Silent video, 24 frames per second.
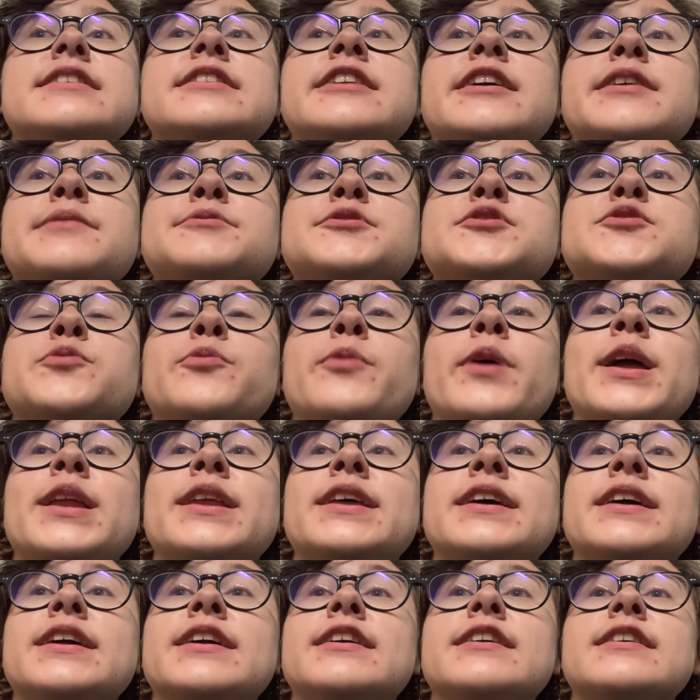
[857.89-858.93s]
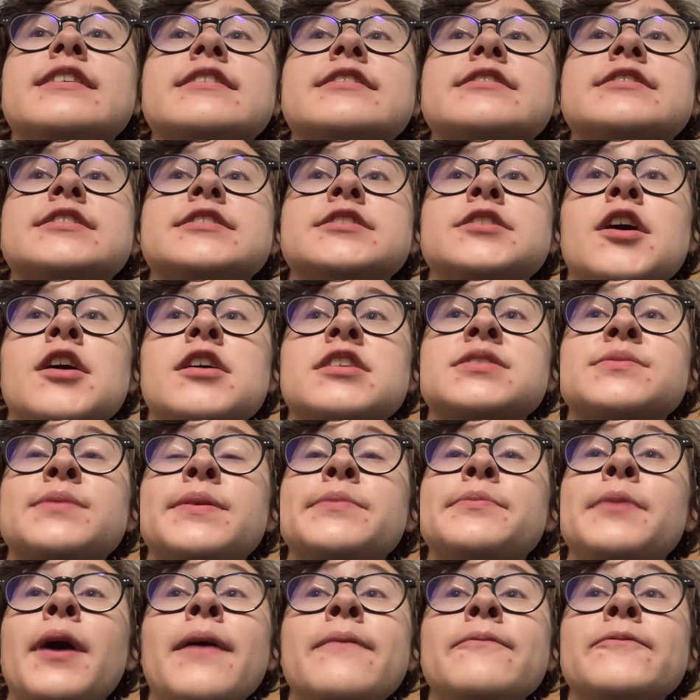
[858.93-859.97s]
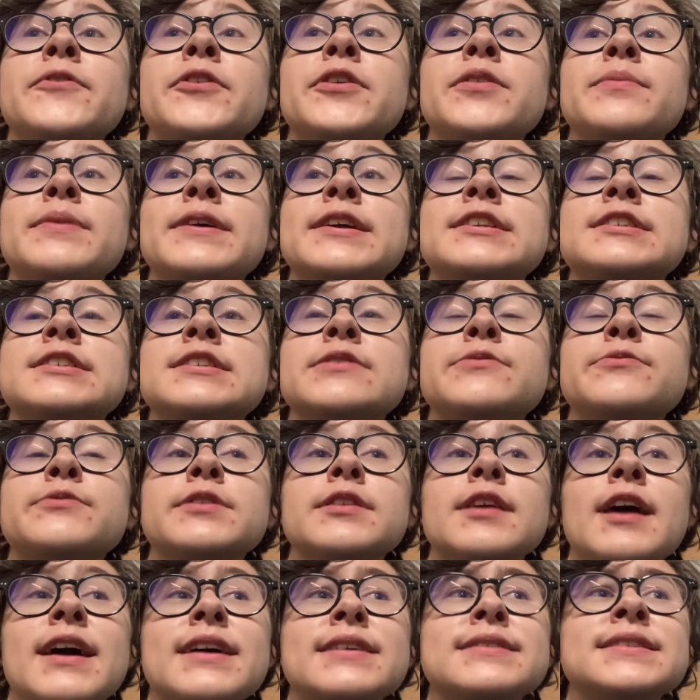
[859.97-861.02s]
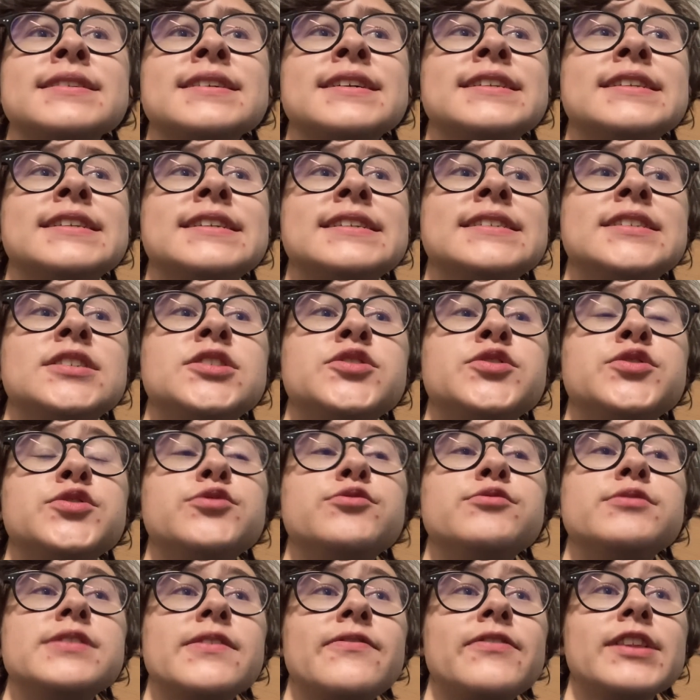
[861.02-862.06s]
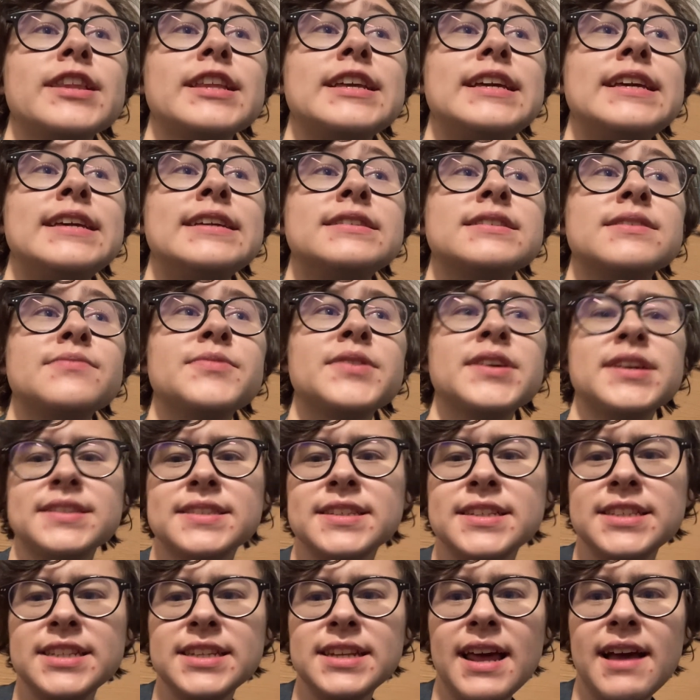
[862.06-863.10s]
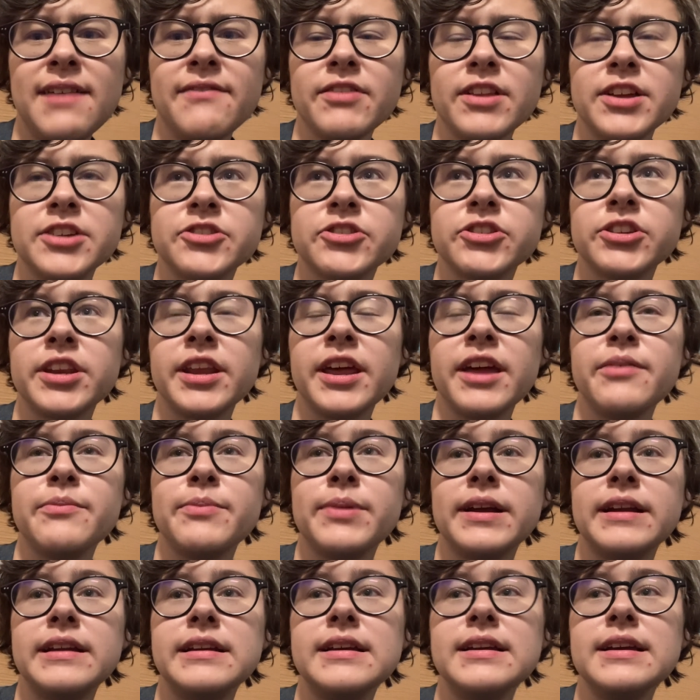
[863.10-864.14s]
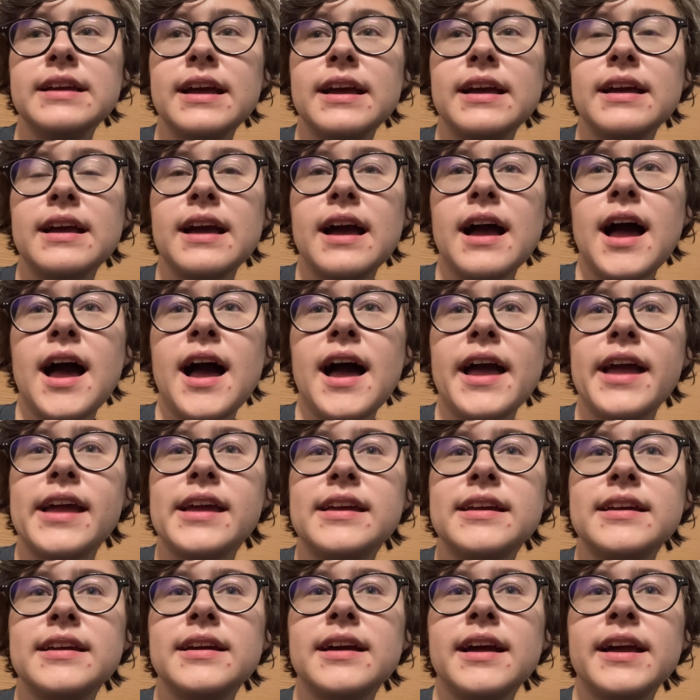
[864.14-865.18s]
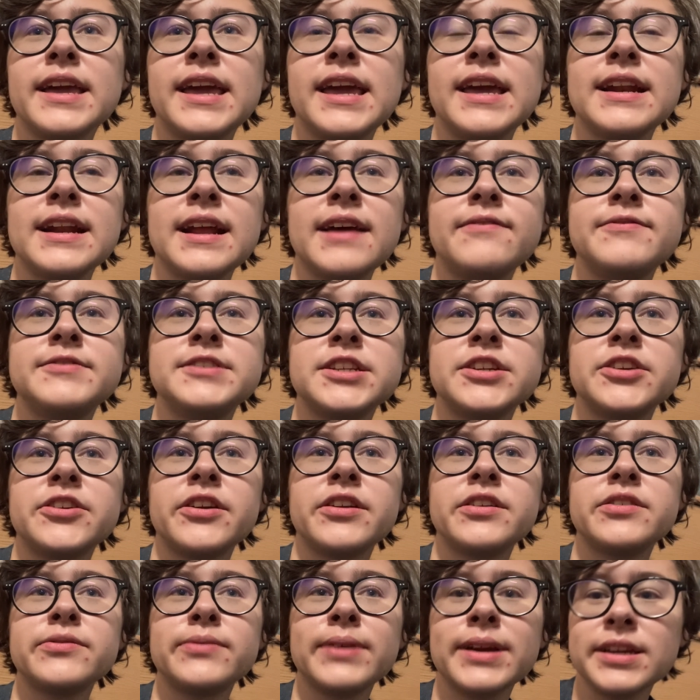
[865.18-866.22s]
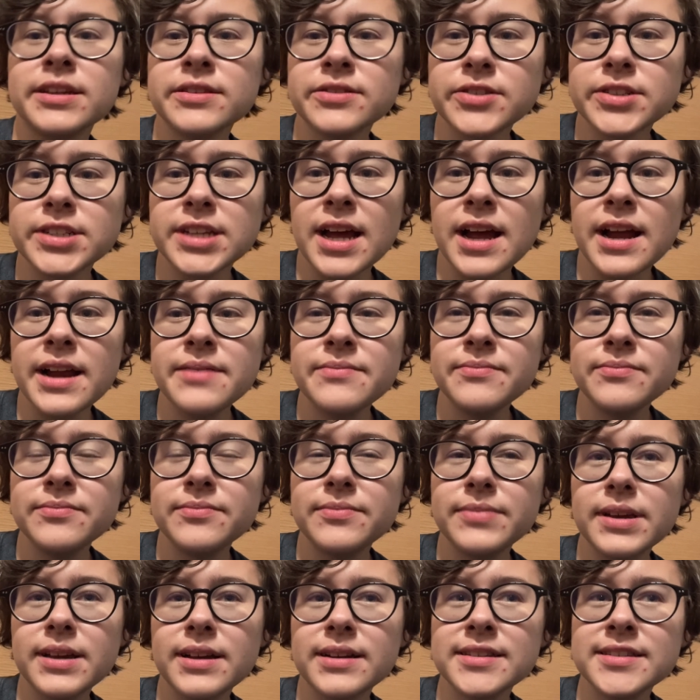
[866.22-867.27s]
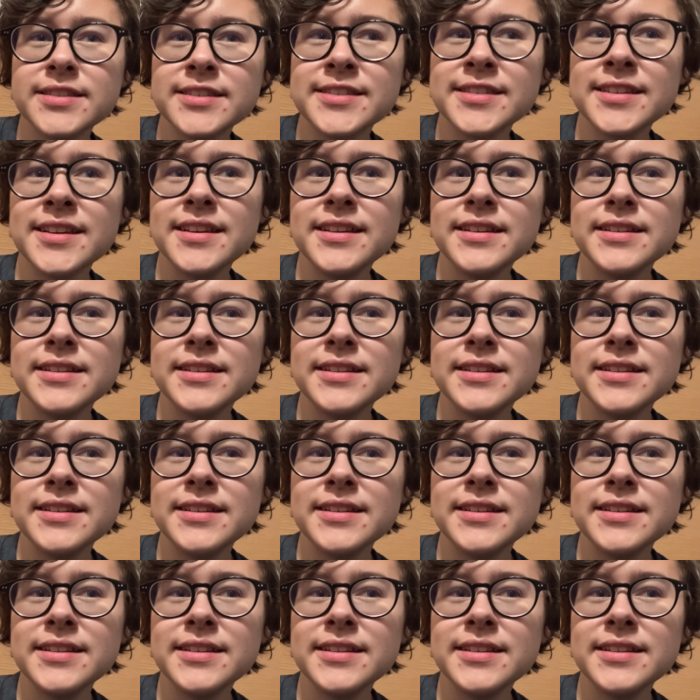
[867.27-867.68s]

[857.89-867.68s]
Now I'm just waiting to talk to my mom for a bit, relaxing. I need to definitely eat something because I did have lunch today, but I, I can't have dinner at a regular time because